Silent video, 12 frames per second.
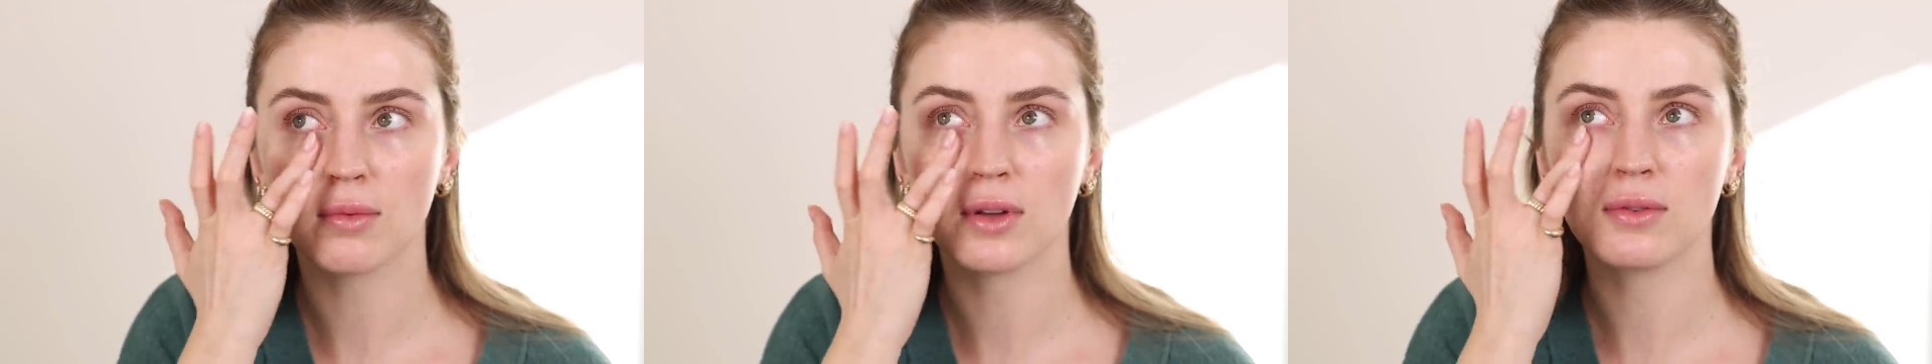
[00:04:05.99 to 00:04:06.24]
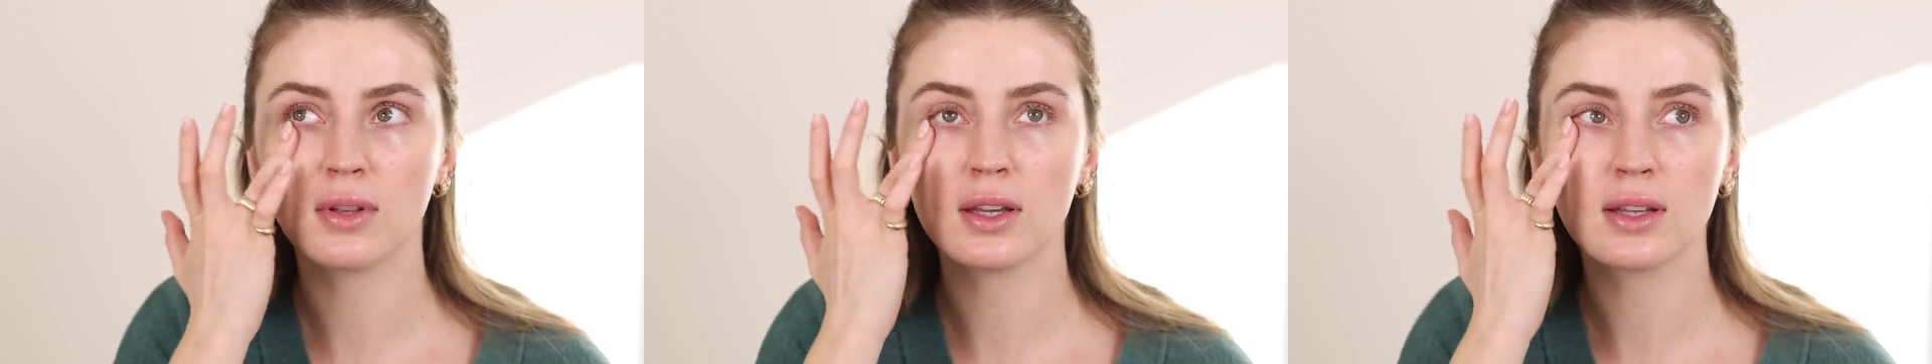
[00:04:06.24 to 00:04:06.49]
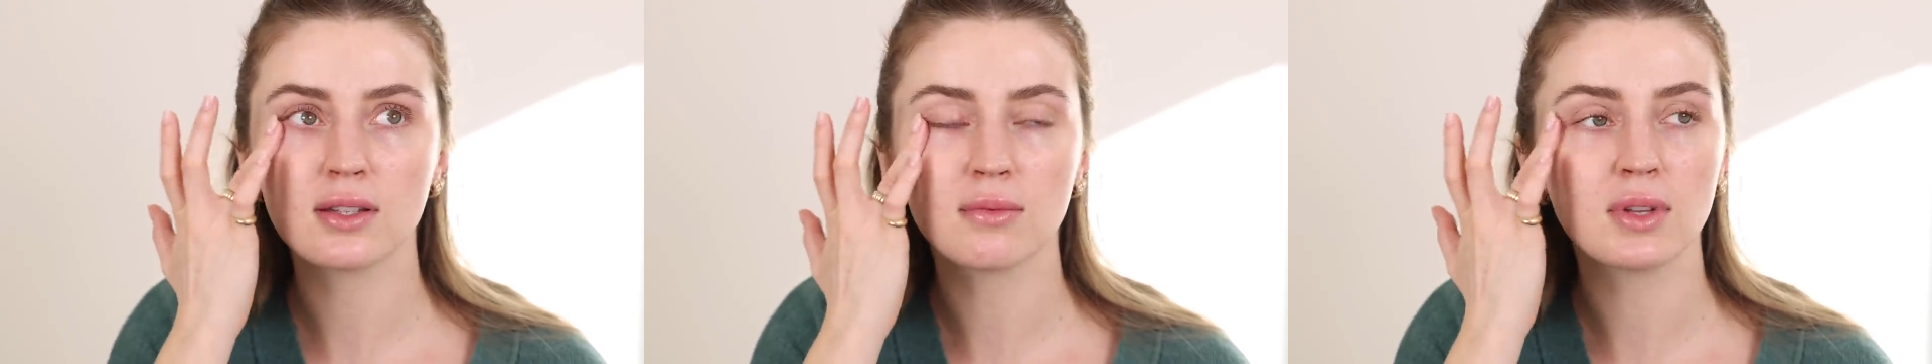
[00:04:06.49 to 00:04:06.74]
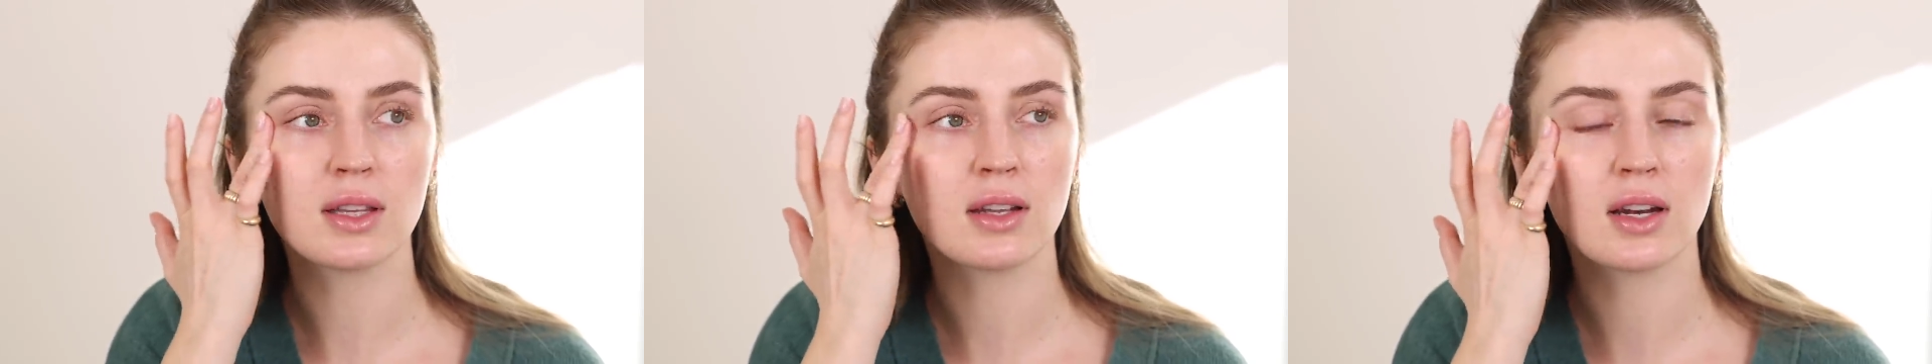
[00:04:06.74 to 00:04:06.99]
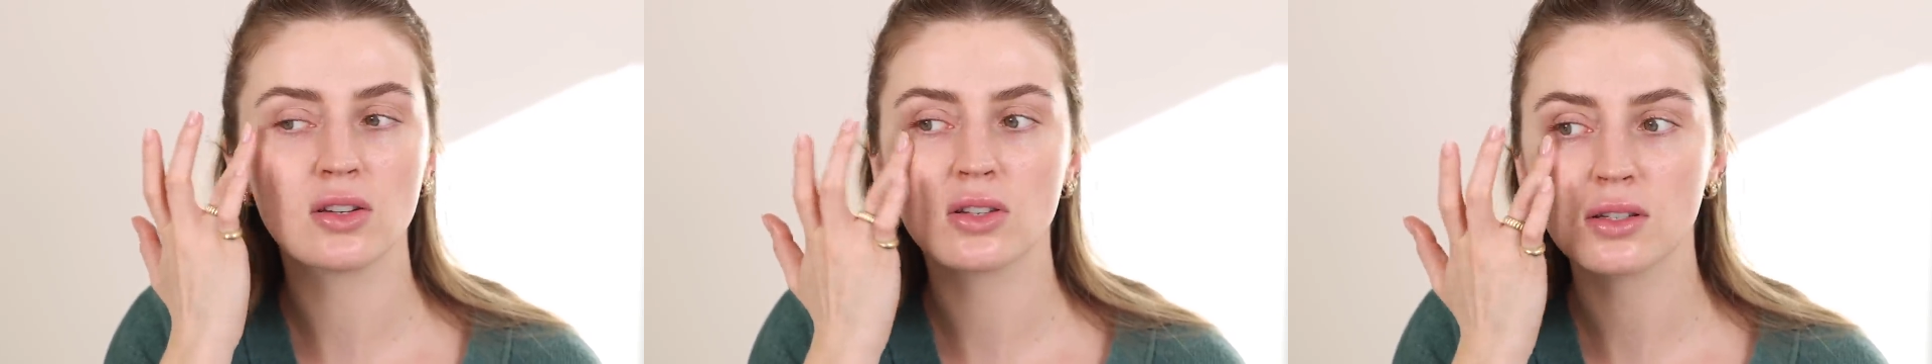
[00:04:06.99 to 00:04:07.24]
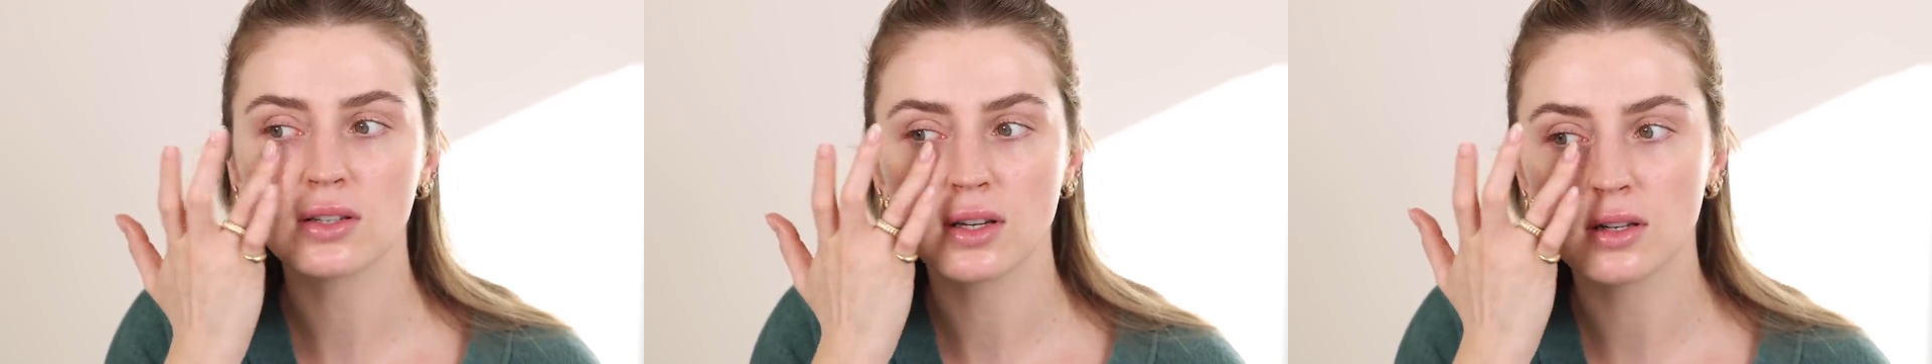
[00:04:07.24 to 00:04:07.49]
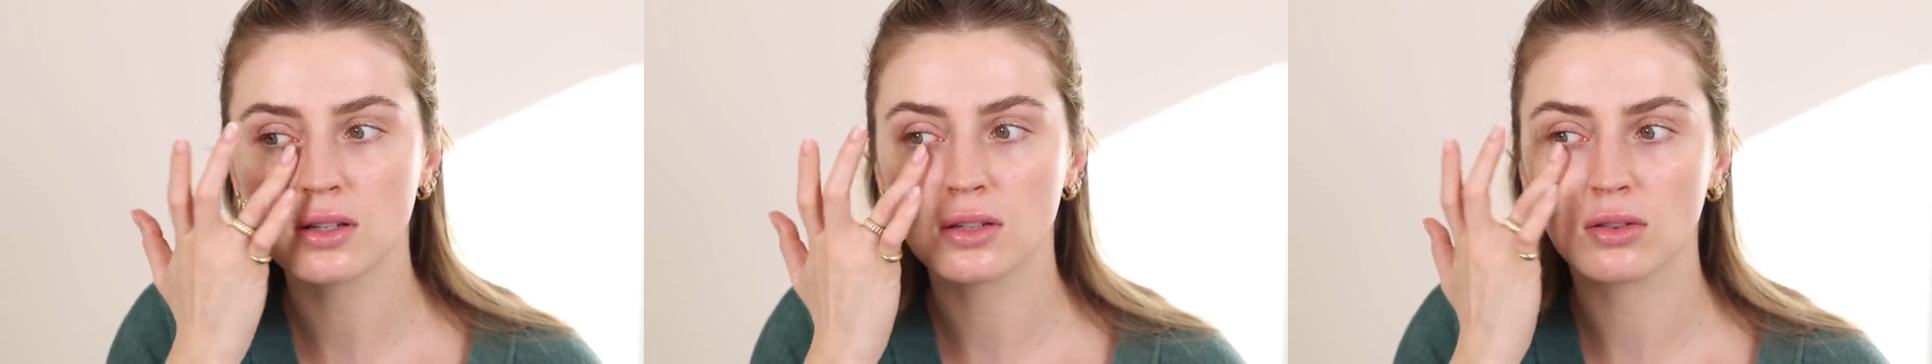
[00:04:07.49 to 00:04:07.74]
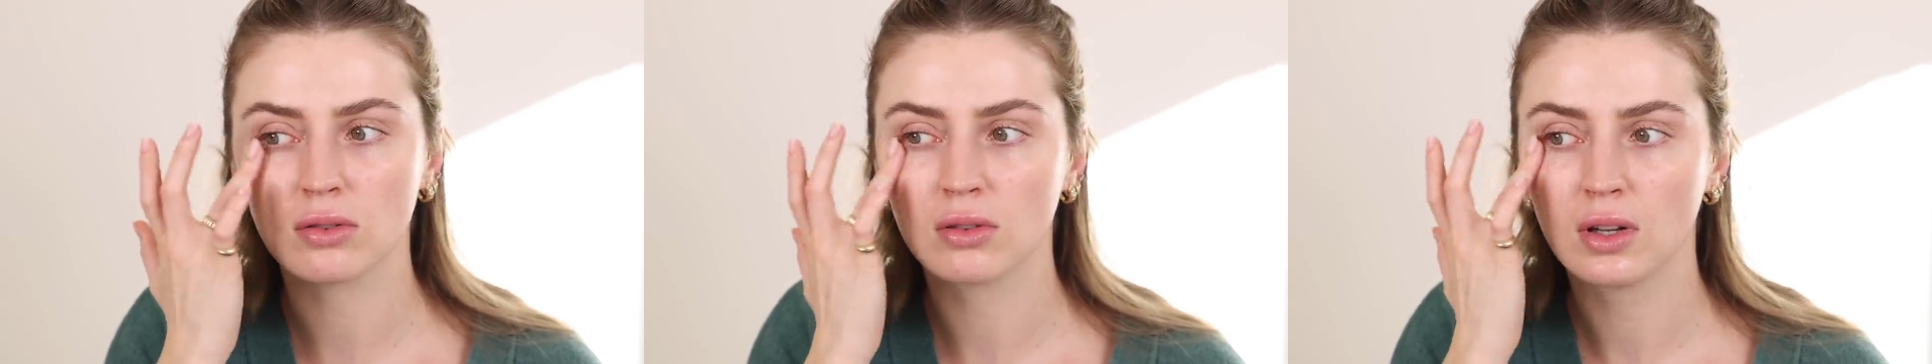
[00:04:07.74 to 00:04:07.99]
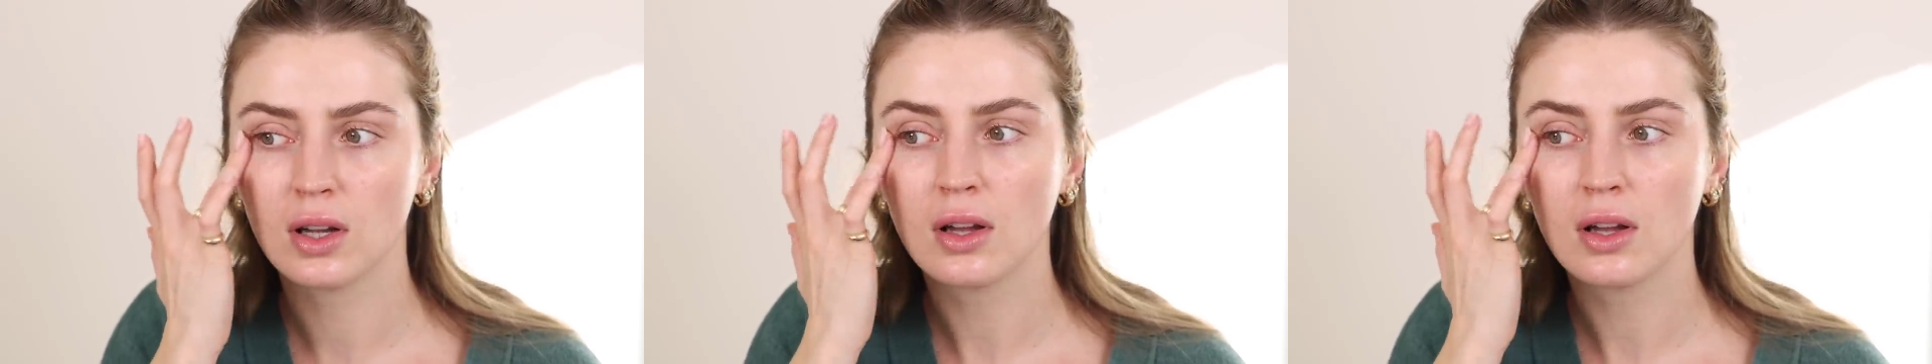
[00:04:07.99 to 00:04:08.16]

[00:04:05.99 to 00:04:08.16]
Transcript: I feel like it's something that I just need to